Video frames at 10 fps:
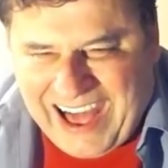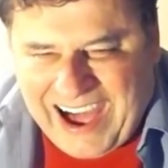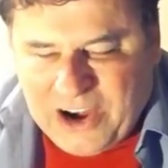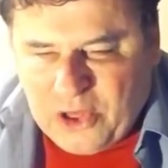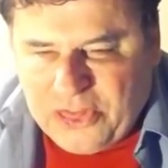
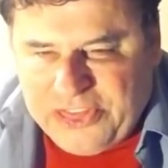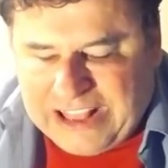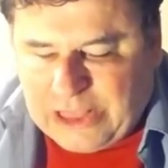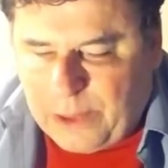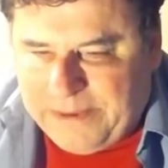I don't
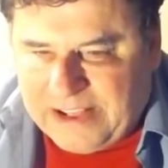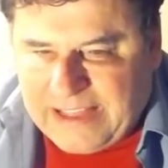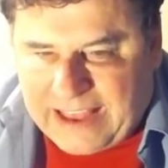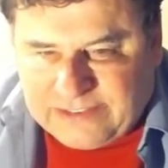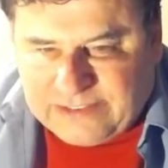think there'll be a
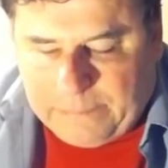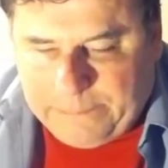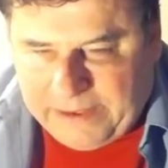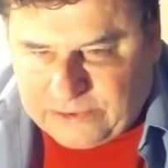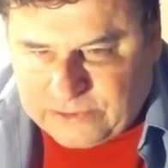lasting
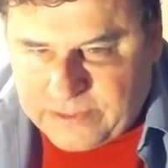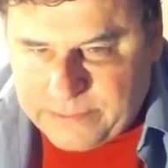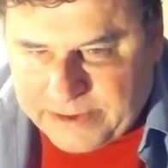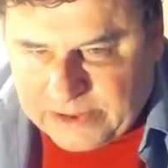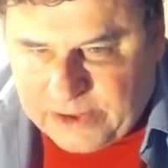peace in the
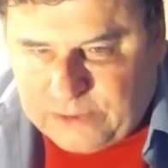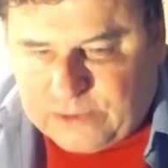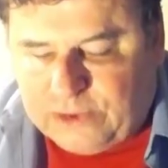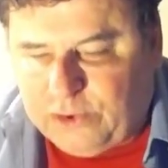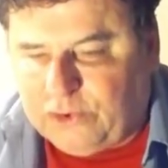Middle
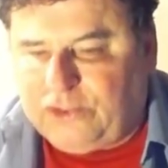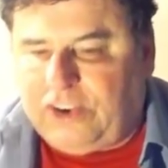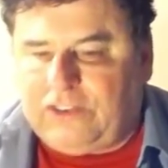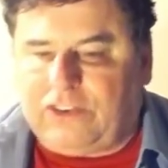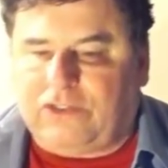East until
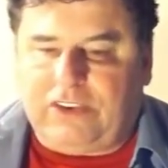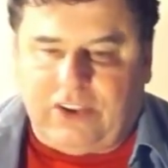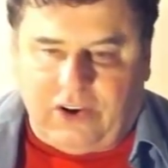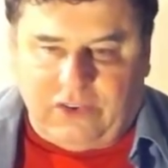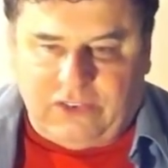Jesus
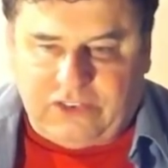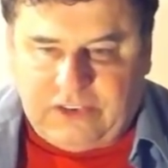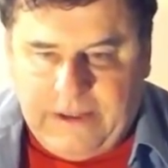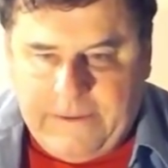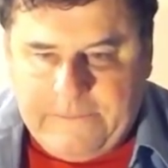returns.
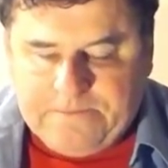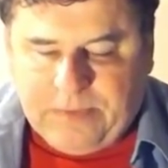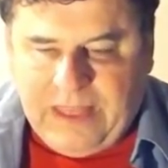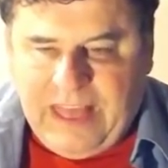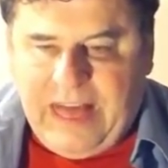
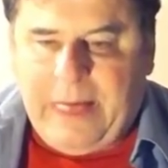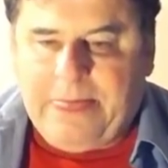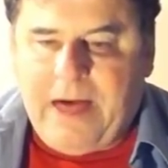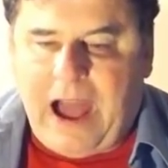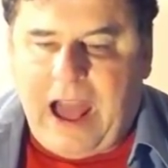
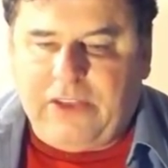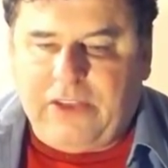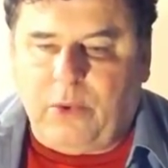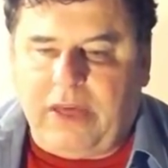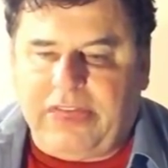Neither
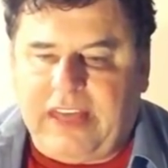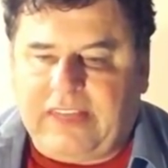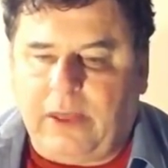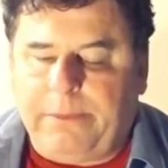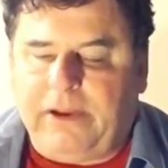do I think
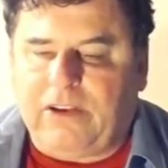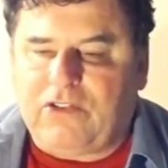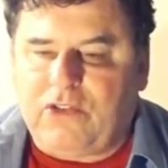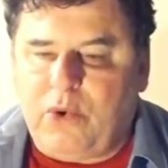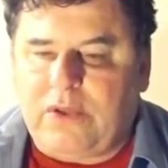there'll be a
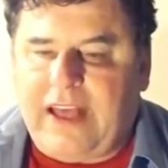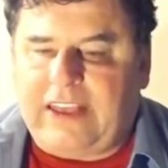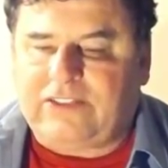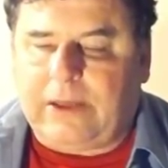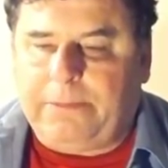true and
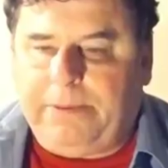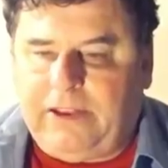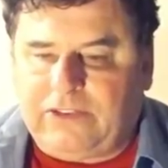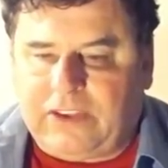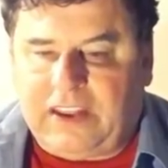lasting
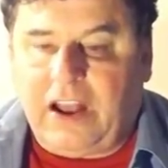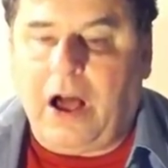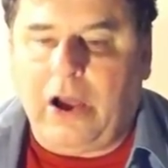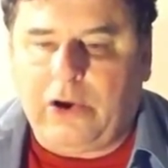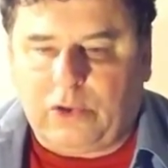peace in
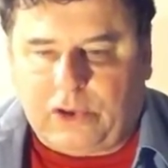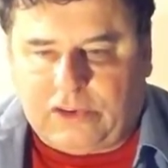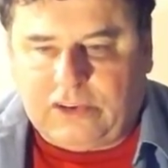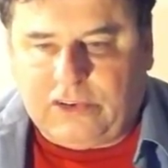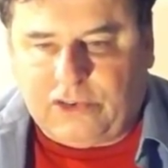
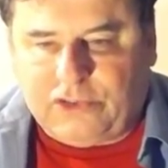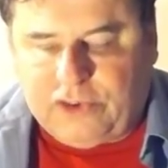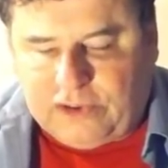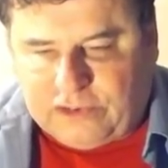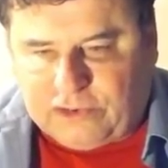Ireland till
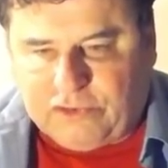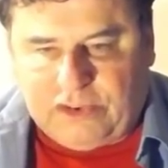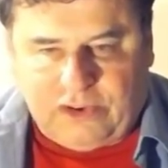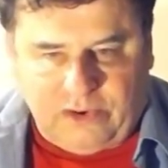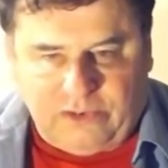Jesus
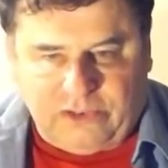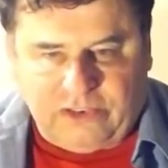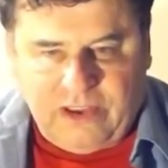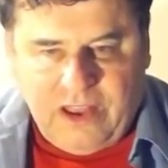returns.